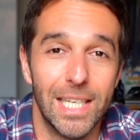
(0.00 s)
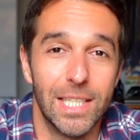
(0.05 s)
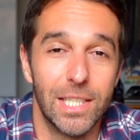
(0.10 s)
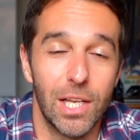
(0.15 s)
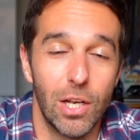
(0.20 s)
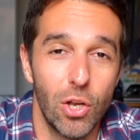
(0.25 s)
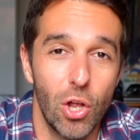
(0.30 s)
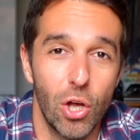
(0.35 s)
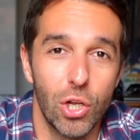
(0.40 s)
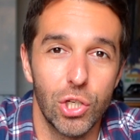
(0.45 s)
is
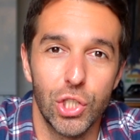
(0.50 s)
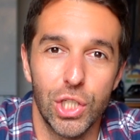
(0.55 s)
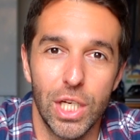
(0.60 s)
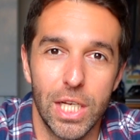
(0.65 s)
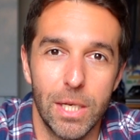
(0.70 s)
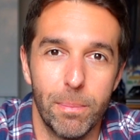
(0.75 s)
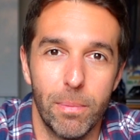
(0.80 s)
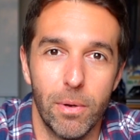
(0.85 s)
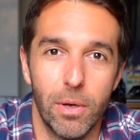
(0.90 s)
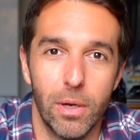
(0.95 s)
a lot
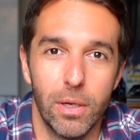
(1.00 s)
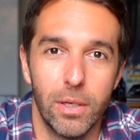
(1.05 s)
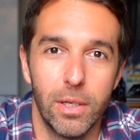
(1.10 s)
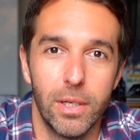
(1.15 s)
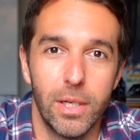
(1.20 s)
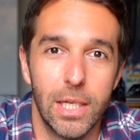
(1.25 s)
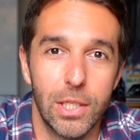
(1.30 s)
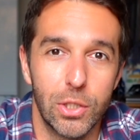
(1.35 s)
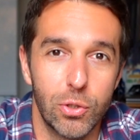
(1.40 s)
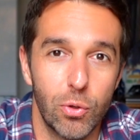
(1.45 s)
cheaper.
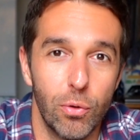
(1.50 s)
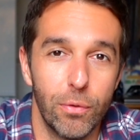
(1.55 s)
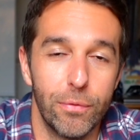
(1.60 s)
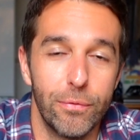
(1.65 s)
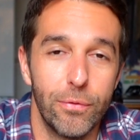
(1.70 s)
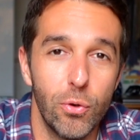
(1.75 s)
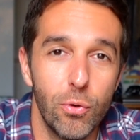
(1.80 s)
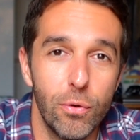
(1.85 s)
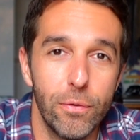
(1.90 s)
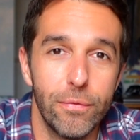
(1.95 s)
It's called
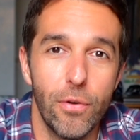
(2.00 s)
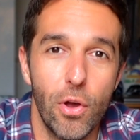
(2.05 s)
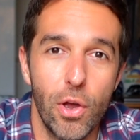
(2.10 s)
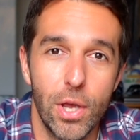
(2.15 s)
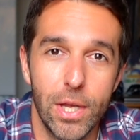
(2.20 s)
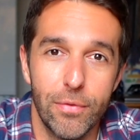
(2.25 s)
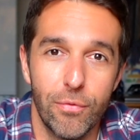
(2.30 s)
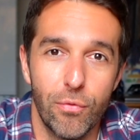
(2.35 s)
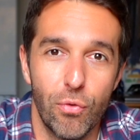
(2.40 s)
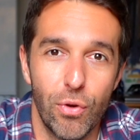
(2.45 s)
Fuel
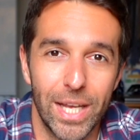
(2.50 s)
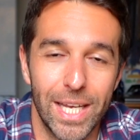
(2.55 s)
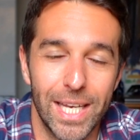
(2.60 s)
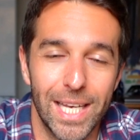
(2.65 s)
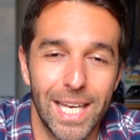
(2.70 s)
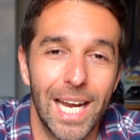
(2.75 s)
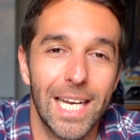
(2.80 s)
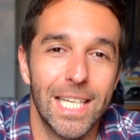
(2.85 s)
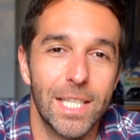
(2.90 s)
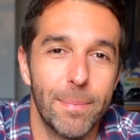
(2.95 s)
33
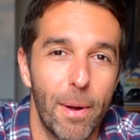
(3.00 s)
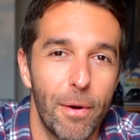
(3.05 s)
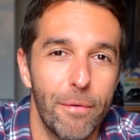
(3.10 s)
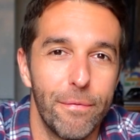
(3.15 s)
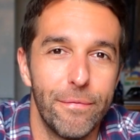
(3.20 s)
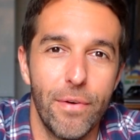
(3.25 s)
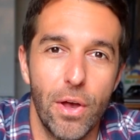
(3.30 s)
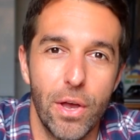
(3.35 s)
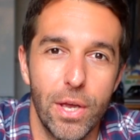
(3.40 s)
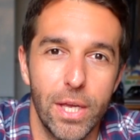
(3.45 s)
and it's
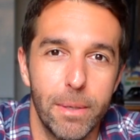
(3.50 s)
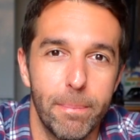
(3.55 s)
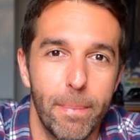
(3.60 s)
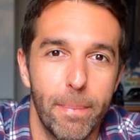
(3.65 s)
about 30